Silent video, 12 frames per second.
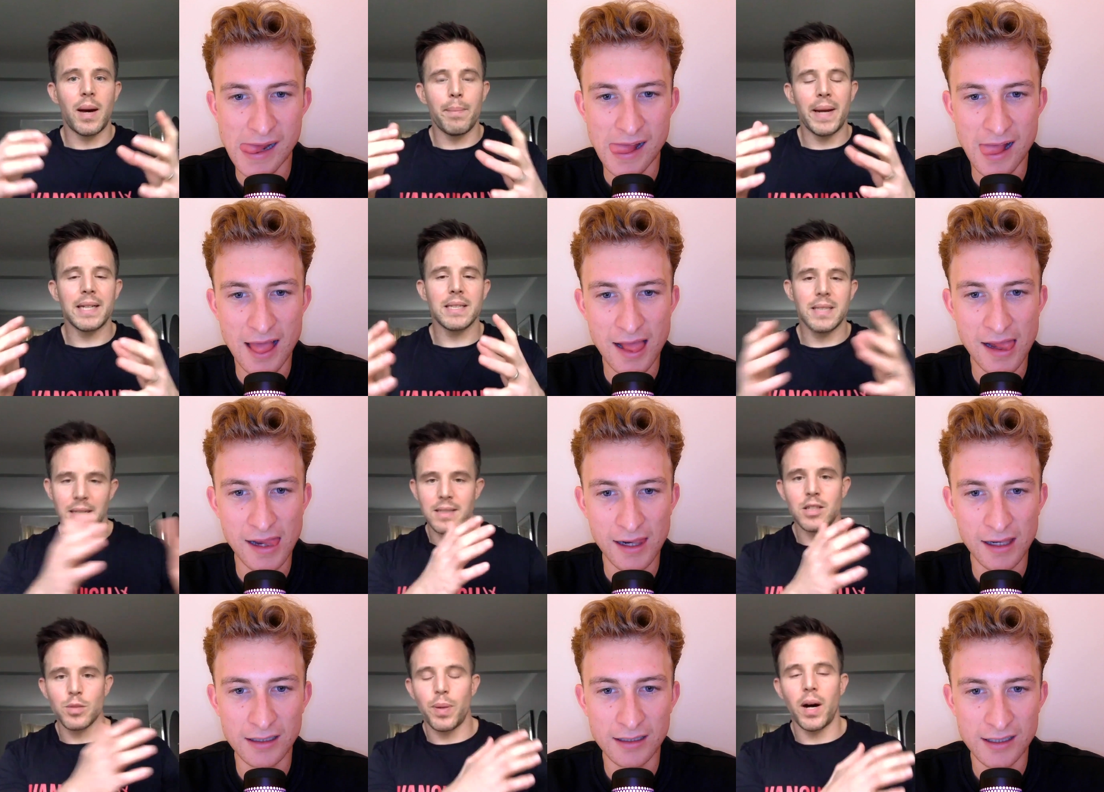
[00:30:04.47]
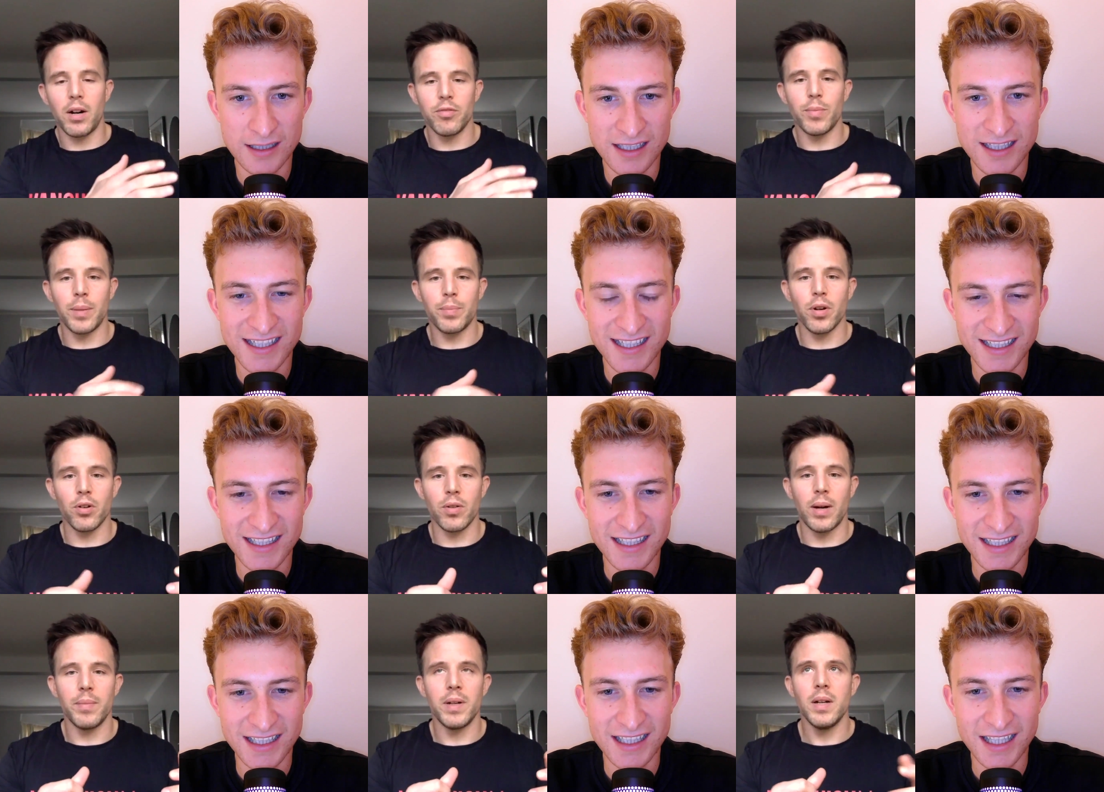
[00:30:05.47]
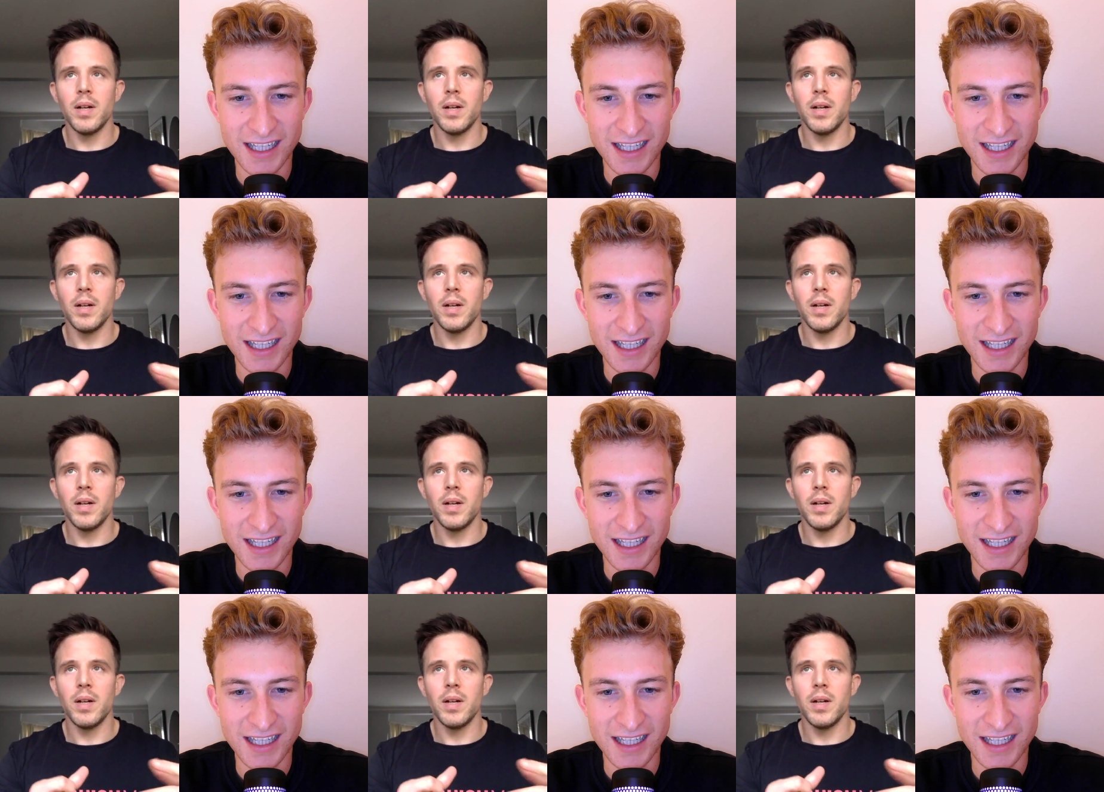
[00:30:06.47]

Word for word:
Speaker 1: that make sense as part of my program.